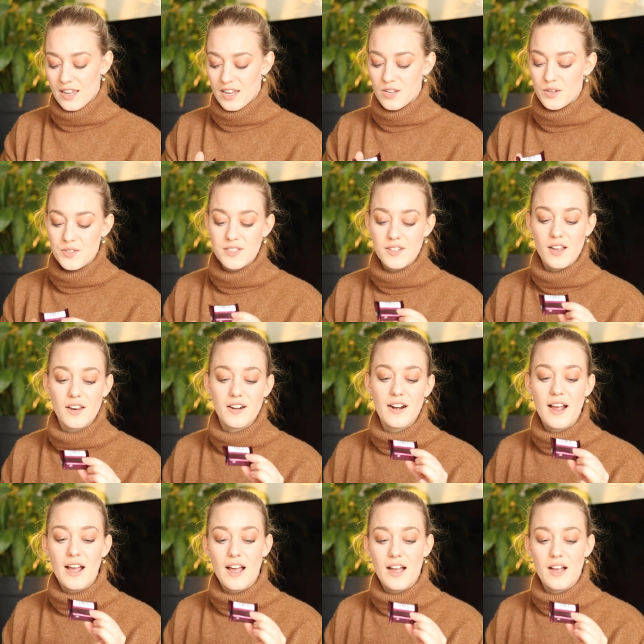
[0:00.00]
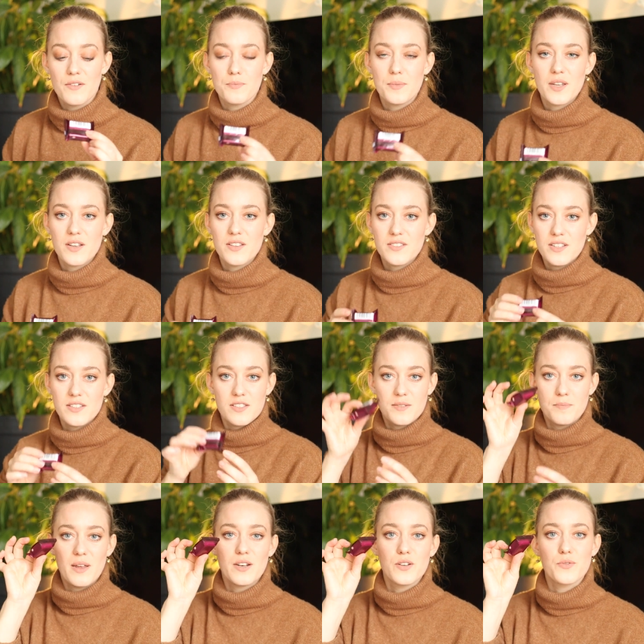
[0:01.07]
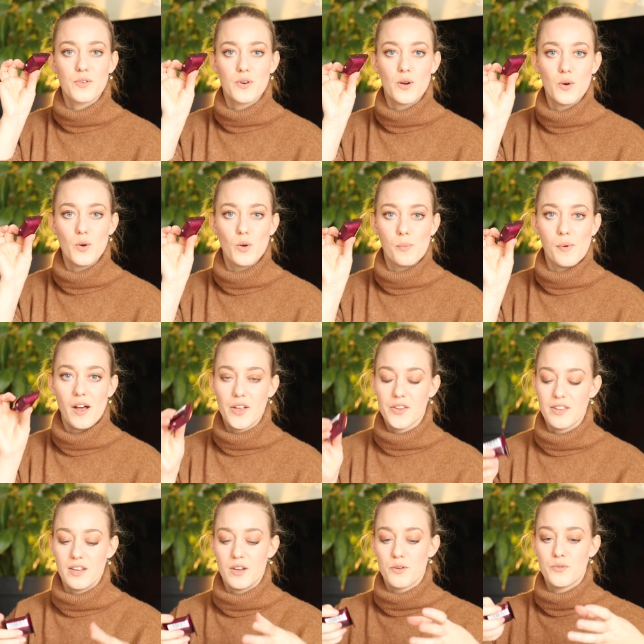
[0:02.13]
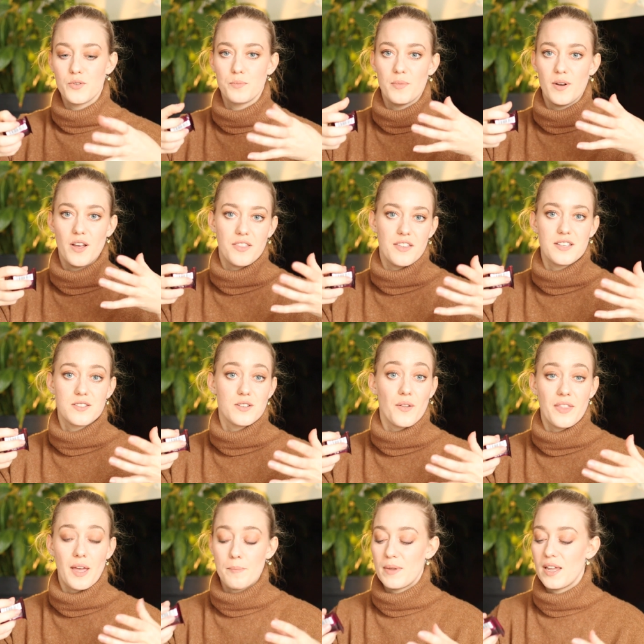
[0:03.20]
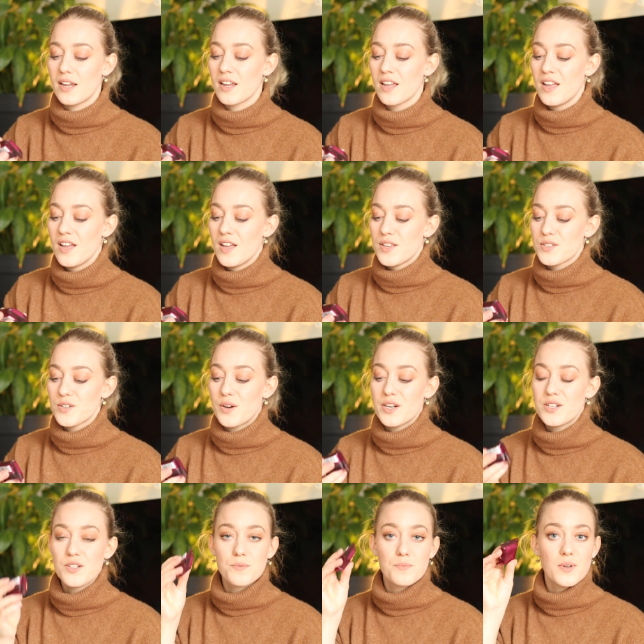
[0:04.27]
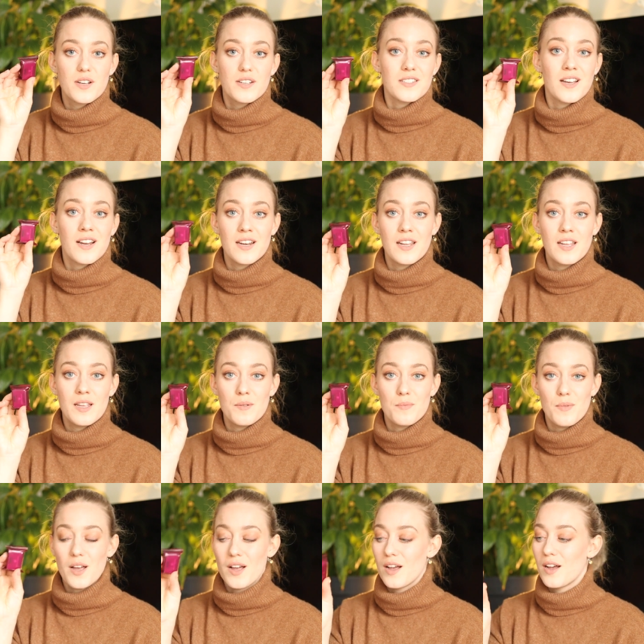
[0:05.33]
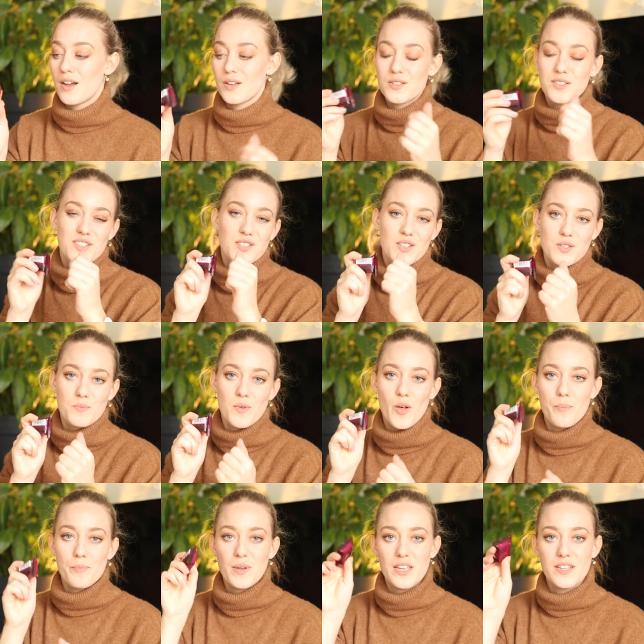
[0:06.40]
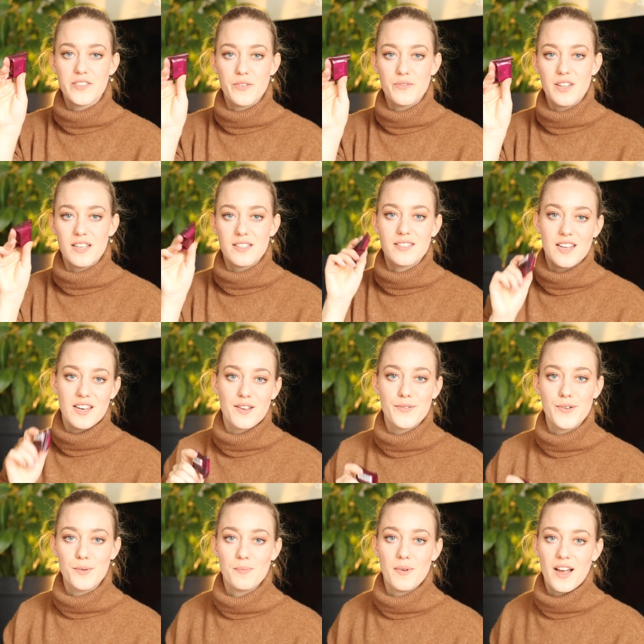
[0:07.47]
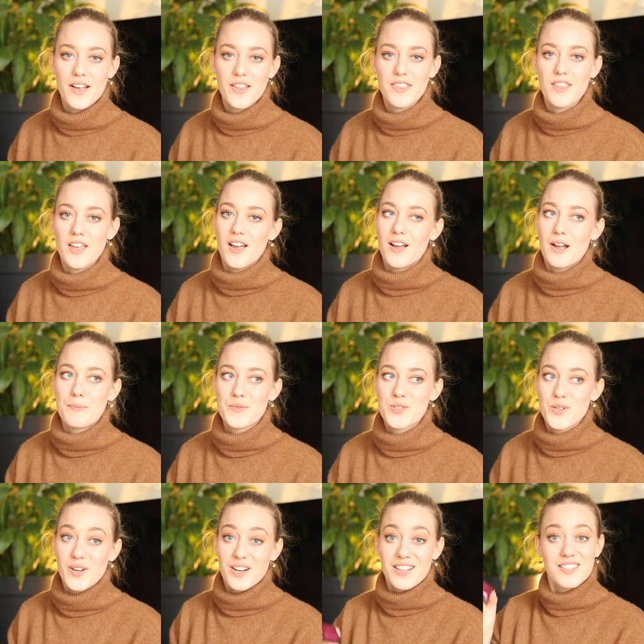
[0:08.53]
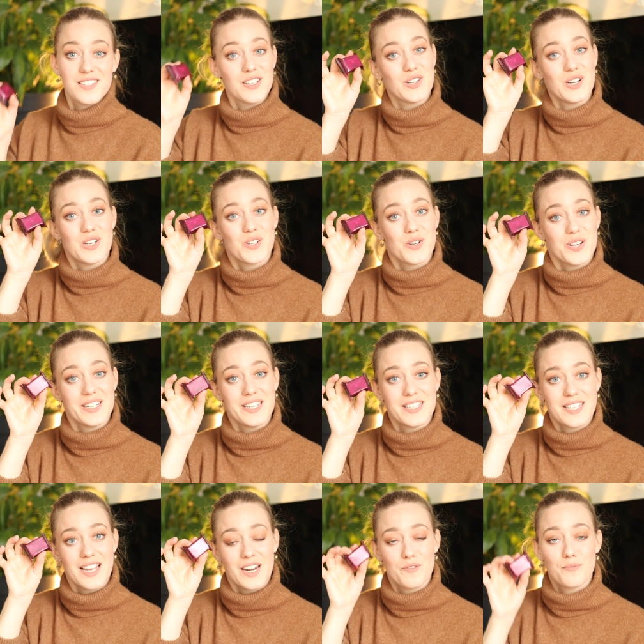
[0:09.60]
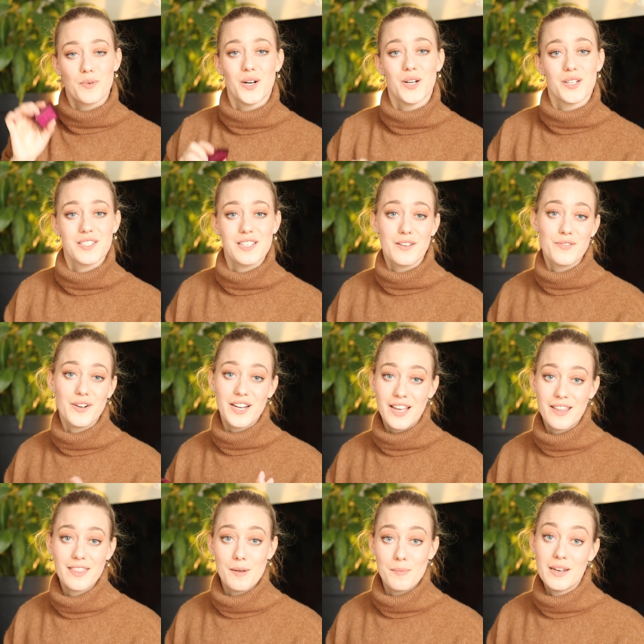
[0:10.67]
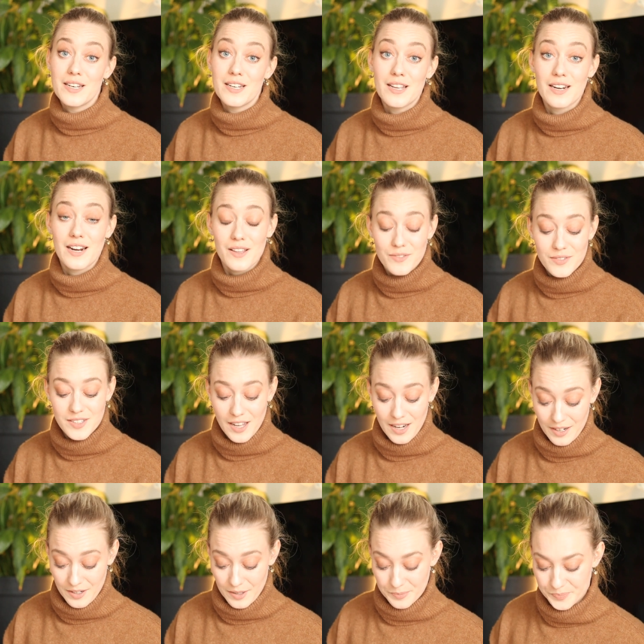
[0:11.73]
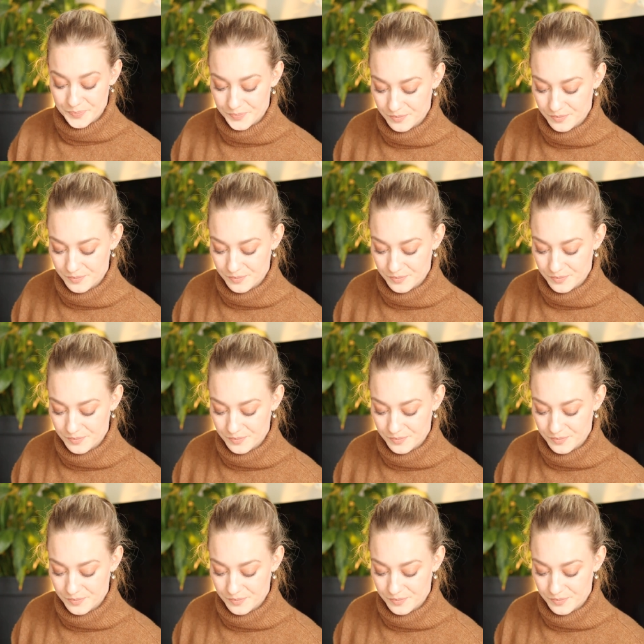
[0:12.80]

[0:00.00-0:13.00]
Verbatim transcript: and use the other half because this is meant for a whole bath and your foot bath is not that big. So I just put a tiny, uh, just a small piece of this in a foot bath um, so I can still enjoy these kind of products if I get them in an advent calendar.